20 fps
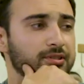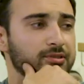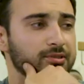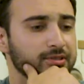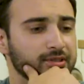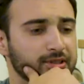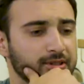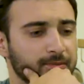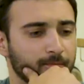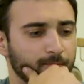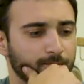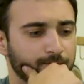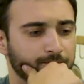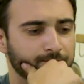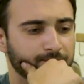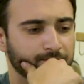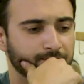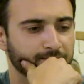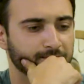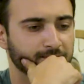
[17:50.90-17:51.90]
It's just like,
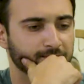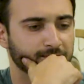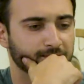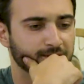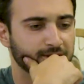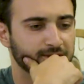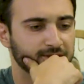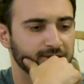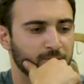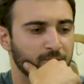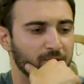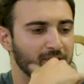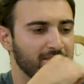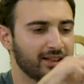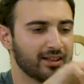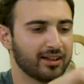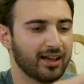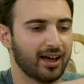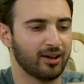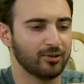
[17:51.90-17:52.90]
because
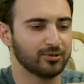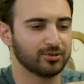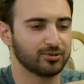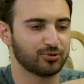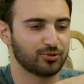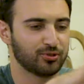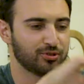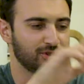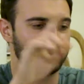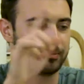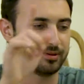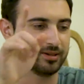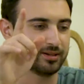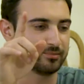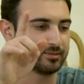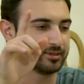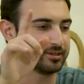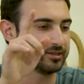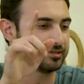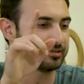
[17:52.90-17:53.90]
how has your journey
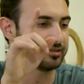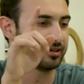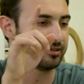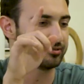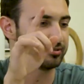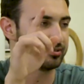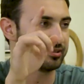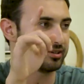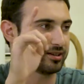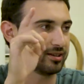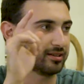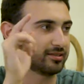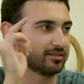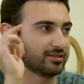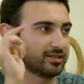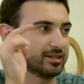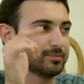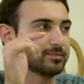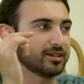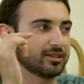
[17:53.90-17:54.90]
been? Because obviously it
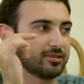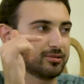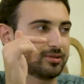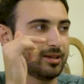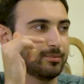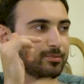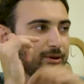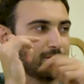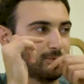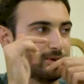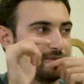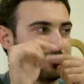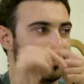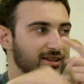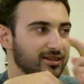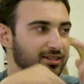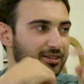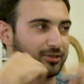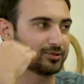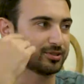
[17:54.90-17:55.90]
seems like you keep on
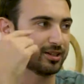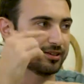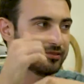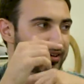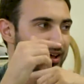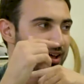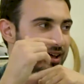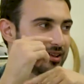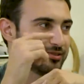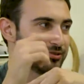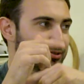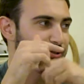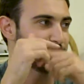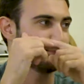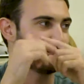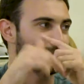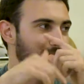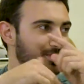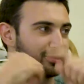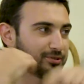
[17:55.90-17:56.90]
reinventing yourself at
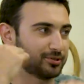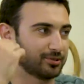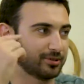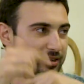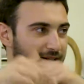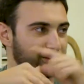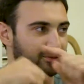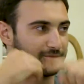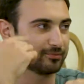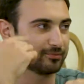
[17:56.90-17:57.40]
certain points in your life.